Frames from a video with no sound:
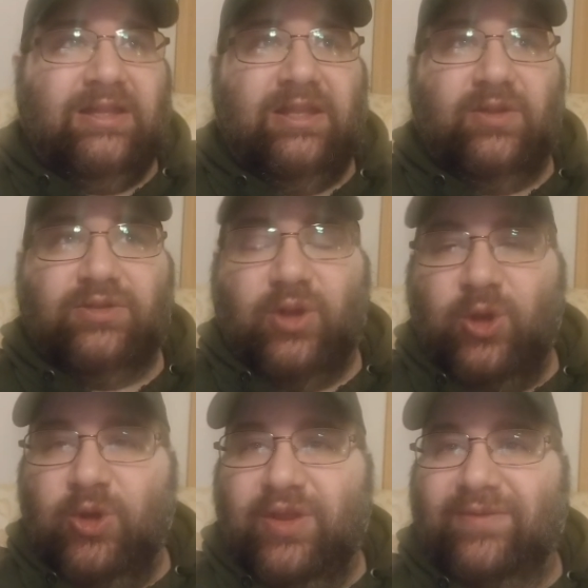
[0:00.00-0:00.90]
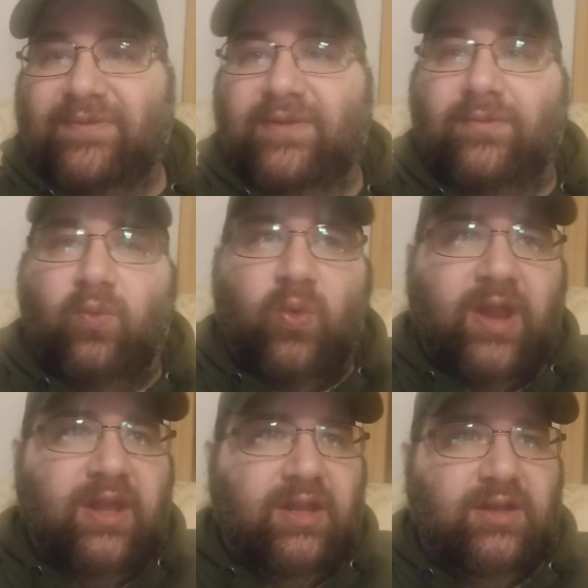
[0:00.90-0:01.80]
Kills her in a fit of
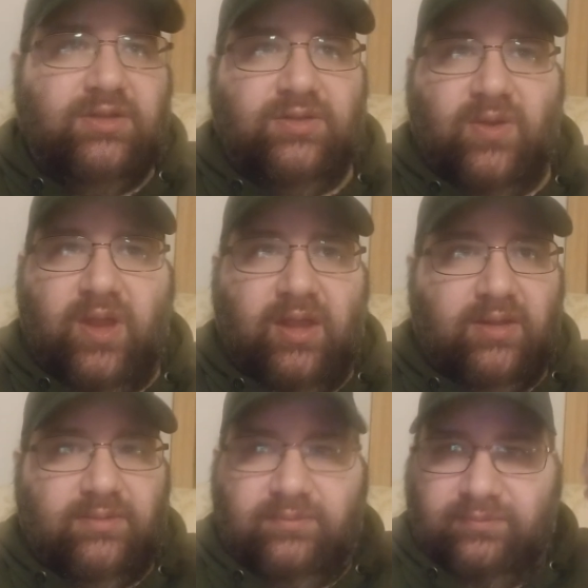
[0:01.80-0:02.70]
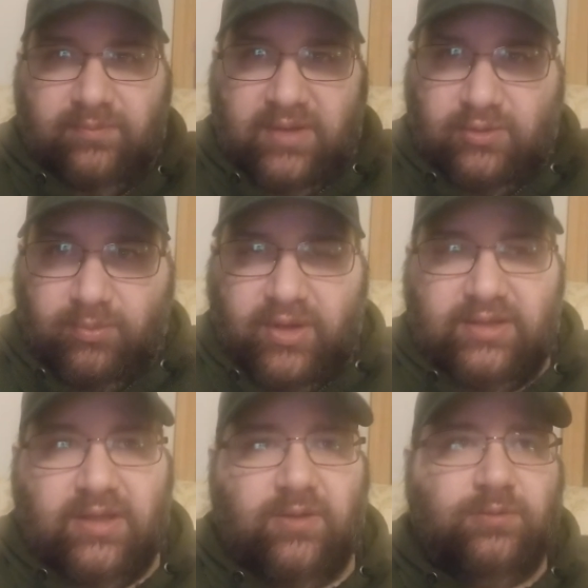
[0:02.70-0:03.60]
rage and mental
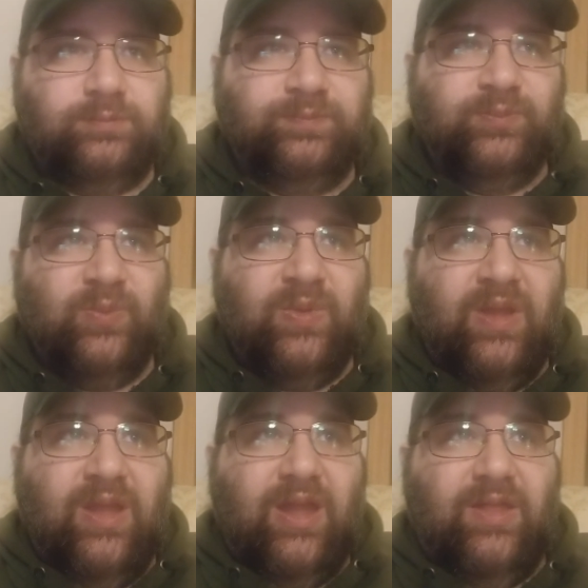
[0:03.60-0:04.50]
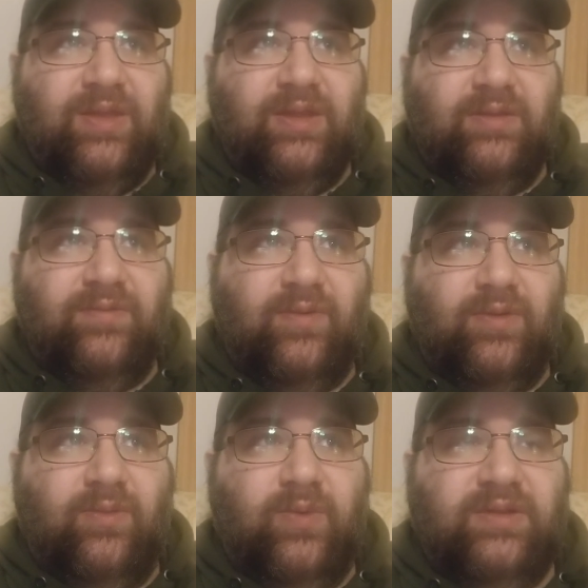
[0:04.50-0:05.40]
breakdown. And then
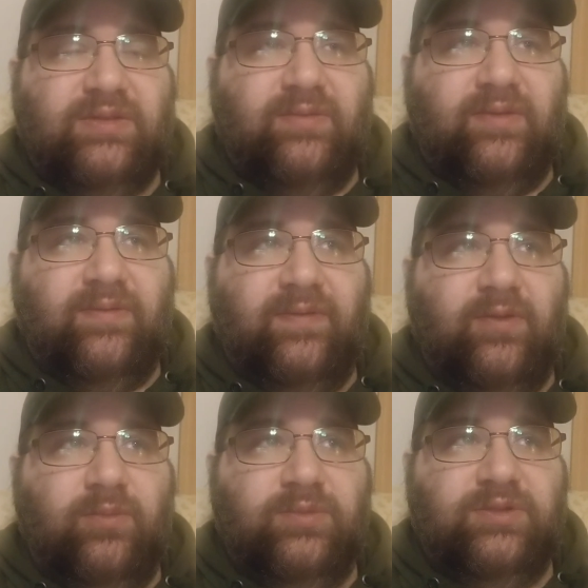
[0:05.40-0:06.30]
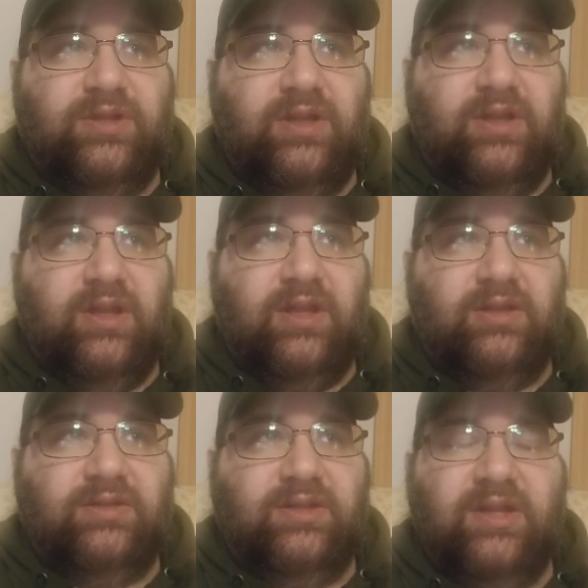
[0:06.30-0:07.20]
for the rest of the film, she
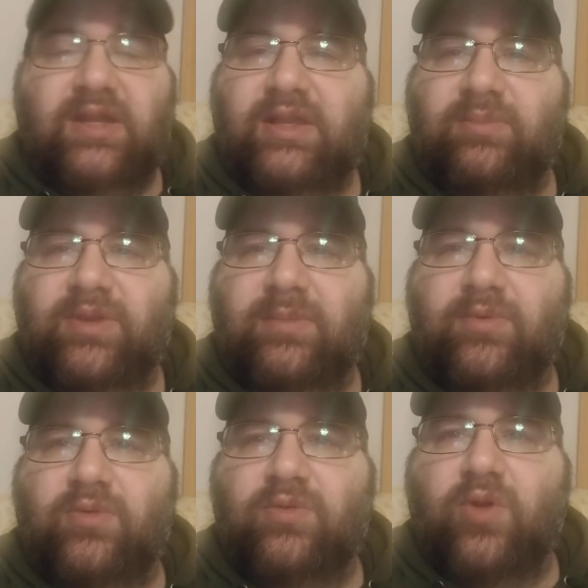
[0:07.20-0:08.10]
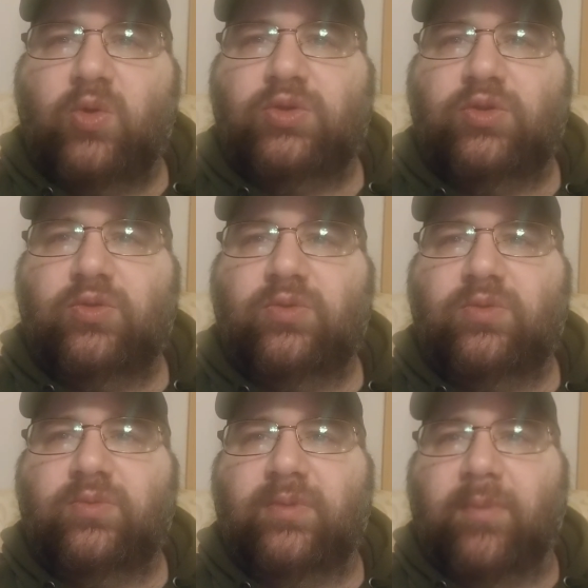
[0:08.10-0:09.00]
is killing people who go
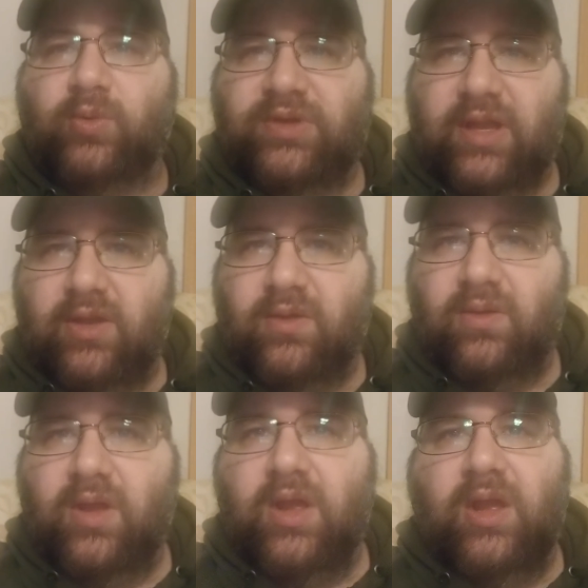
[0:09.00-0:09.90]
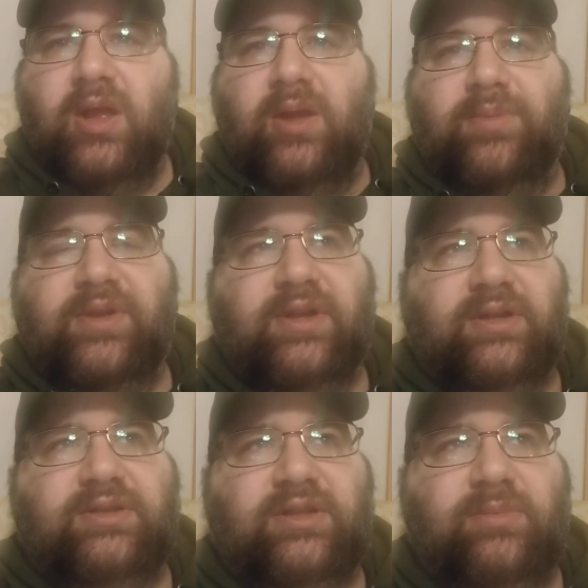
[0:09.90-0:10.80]
to the motel
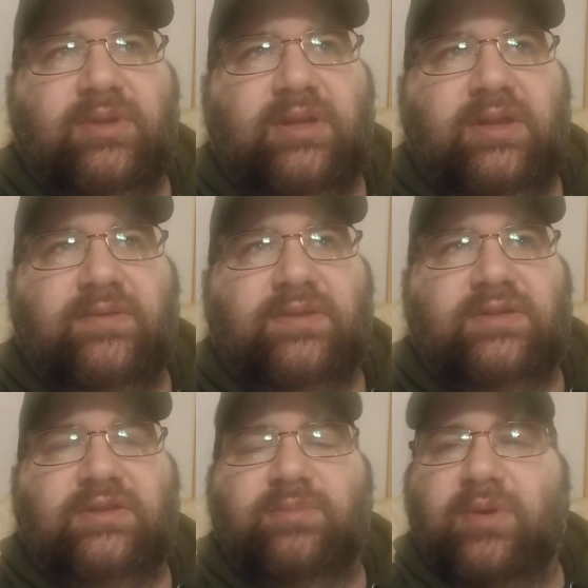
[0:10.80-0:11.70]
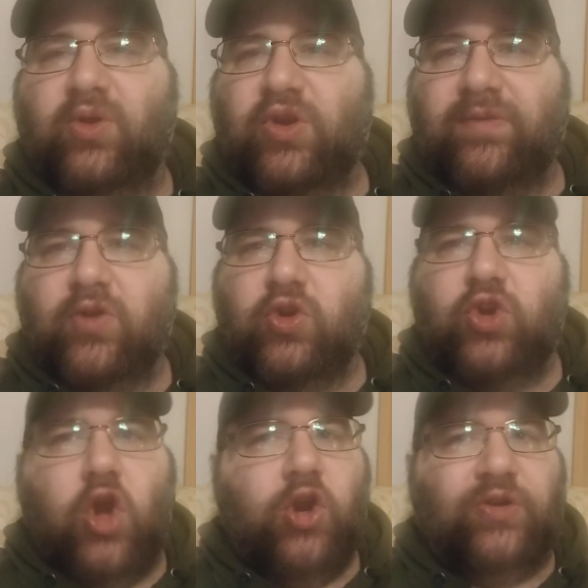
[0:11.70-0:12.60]
because she believes the spirit of her
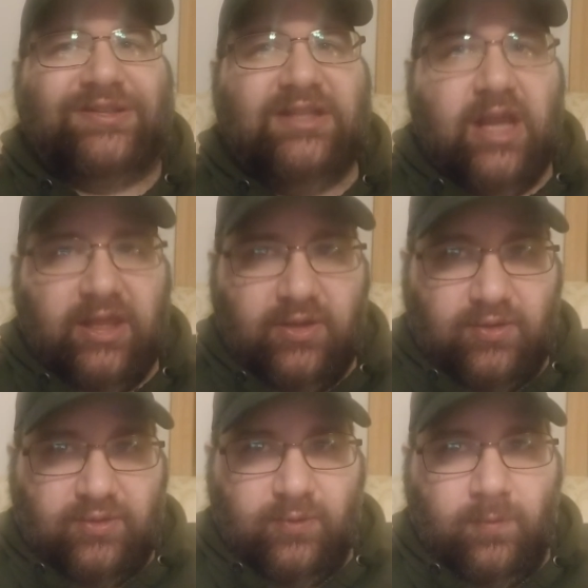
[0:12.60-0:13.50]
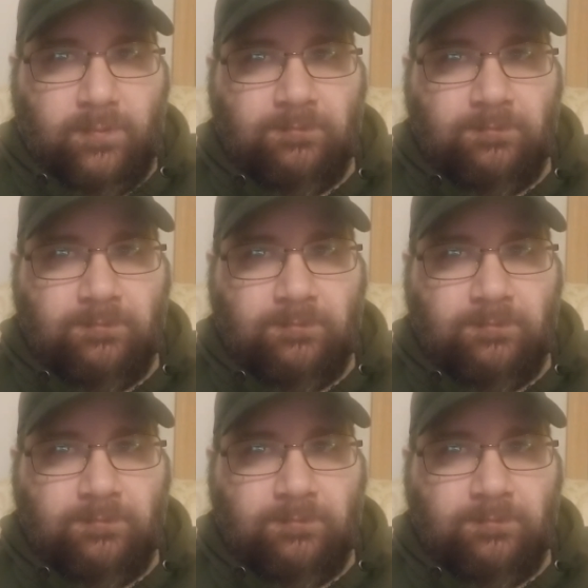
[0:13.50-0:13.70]
daughter is telling her to.